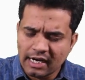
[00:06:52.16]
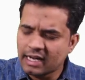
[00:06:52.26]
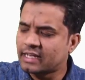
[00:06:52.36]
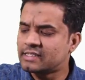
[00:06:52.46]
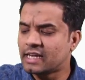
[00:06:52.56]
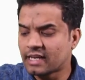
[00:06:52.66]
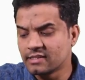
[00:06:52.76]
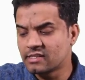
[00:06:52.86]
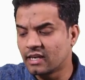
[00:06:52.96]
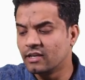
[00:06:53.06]
and as I
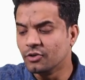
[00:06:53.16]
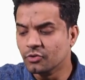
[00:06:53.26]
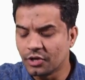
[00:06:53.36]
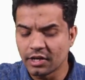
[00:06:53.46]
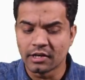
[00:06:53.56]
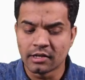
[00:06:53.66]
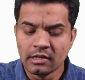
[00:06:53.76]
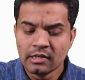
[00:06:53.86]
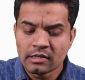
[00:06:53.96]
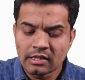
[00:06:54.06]
can say you
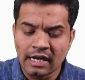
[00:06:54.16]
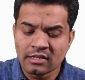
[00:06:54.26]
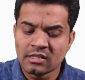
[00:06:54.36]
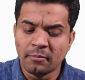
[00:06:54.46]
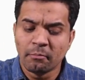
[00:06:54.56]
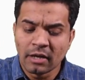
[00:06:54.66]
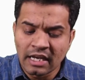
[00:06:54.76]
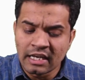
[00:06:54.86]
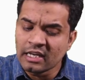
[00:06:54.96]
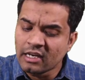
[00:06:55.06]
here, that is the
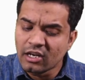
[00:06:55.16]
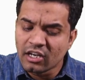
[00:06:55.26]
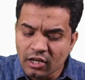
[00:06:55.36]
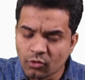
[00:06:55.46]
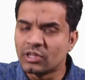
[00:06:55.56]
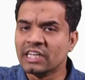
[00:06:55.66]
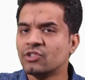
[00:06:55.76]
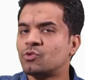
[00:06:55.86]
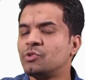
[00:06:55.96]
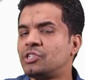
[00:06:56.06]
many new
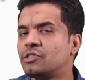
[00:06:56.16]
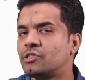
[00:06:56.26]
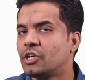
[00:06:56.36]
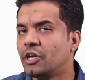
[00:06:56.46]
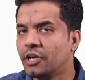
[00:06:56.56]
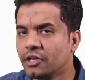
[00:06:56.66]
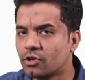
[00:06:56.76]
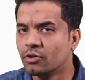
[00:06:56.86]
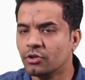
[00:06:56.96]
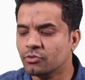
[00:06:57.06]
things which is
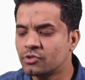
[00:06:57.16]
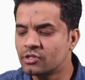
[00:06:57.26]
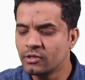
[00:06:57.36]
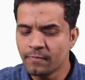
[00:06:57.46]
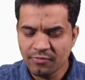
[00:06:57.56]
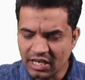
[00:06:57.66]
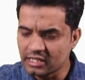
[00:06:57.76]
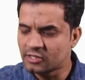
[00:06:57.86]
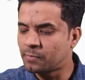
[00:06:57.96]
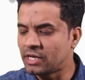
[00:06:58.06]
introduced,
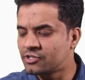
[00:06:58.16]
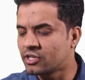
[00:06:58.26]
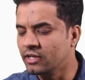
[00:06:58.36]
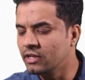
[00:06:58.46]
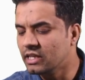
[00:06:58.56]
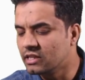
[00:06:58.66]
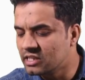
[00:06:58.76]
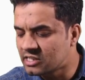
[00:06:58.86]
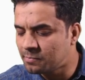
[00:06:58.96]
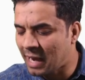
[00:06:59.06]
especially
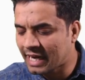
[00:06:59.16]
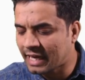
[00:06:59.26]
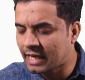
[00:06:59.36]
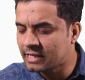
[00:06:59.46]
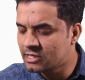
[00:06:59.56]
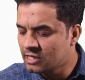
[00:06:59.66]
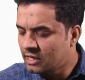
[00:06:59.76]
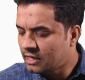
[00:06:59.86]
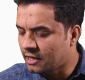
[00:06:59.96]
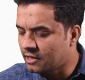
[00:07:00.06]
in this package
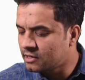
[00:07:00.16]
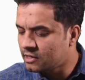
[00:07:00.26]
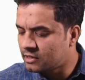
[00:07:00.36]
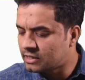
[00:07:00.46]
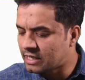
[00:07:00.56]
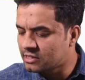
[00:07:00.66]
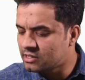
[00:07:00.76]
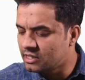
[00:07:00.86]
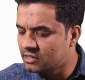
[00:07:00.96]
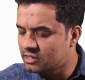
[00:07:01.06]
here, that
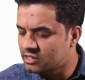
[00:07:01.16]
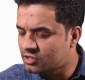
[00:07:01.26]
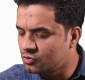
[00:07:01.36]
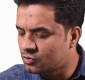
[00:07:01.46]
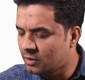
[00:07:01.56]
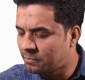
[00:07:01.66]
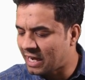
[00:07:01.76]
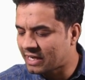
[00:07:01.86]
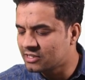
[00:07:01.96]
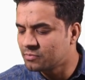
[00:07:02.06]
is in this util
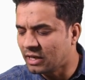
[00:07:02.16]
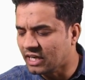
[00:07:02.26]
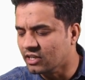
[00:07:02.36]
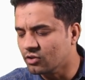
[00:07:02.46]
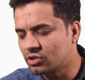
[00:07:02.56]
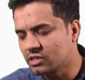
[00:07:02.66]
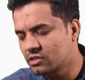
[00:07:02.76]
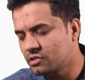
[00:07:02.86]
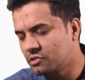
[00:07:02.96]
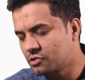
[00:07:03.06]
package. Many new
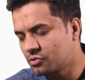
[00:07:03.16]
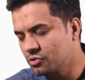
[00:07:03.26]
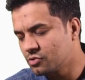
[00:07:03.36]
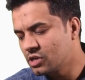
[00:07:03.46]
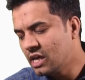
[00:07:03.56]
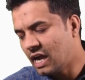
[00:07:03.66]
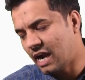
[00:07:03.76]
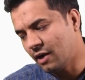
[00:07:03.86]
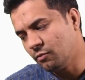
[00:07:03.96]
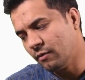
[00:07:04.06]
things is introduced,
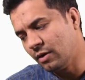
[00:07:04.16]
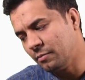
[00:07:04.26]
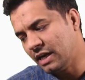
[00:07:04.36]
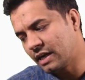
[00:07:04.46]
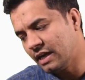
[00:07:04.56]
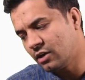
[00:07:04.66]
and we will be